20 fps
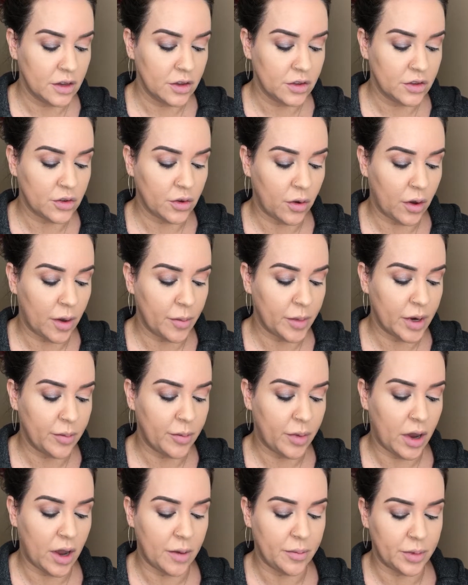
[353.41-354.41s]
So I'm gonna
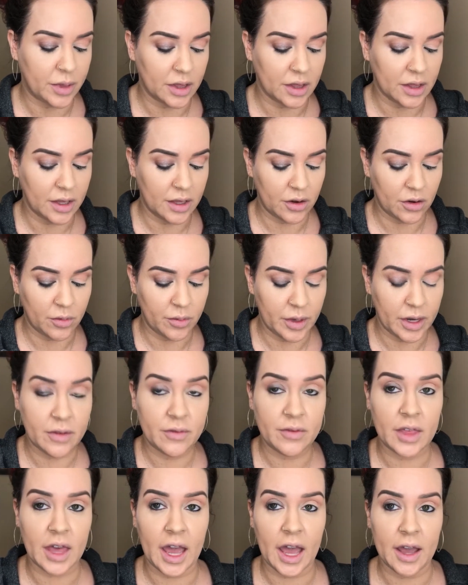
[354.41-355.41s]
pop a little bit
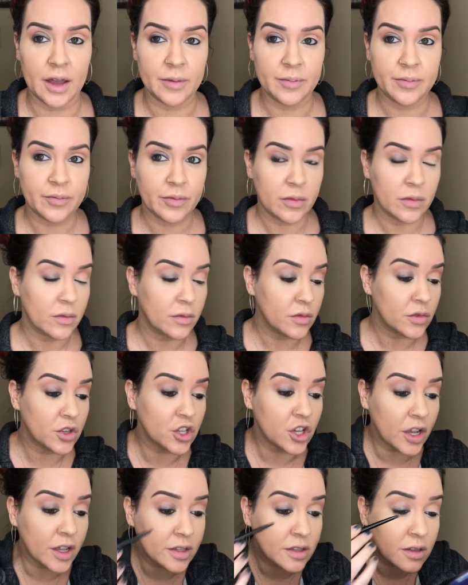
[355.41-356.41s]
of that
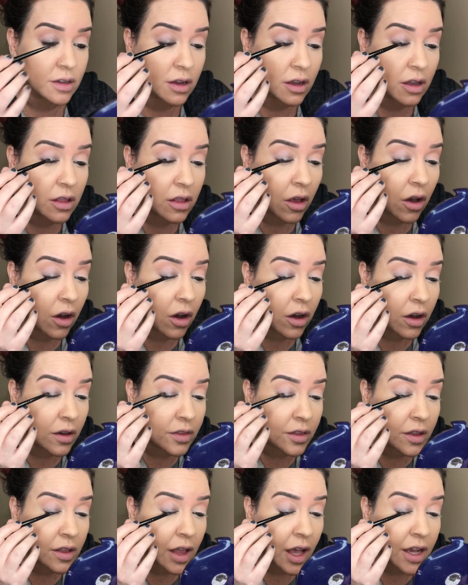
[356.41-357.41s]
just along
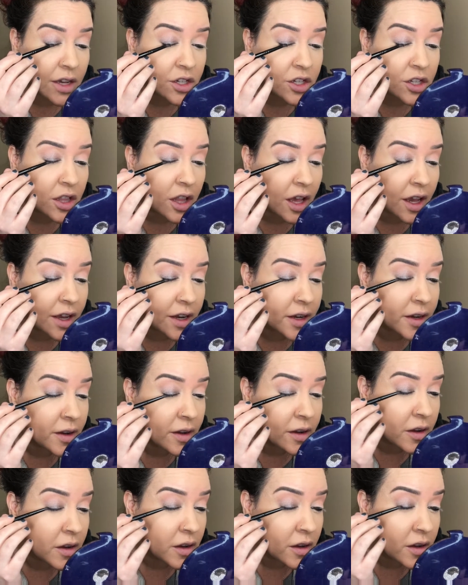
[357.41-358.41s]
the lash line,
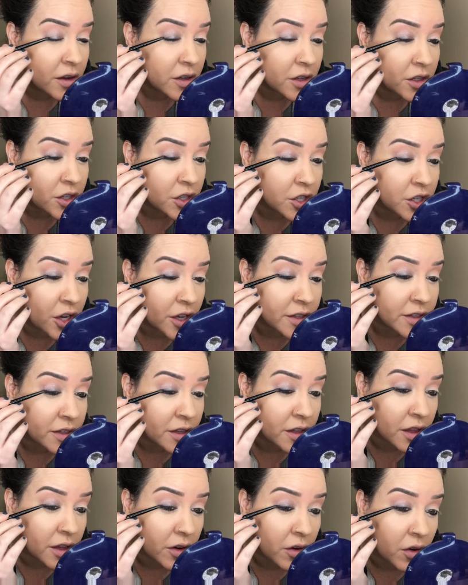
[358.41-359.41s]
just a
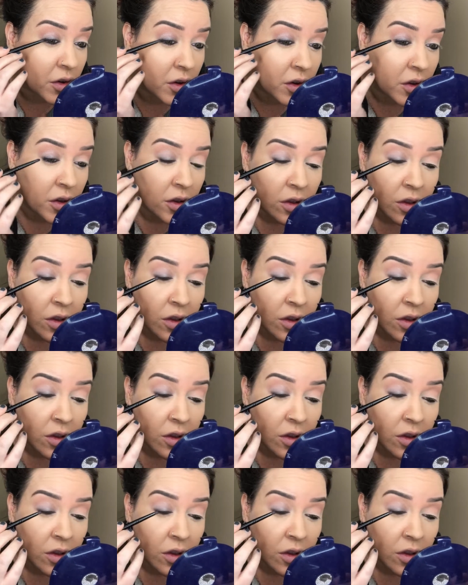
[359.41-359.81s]
little.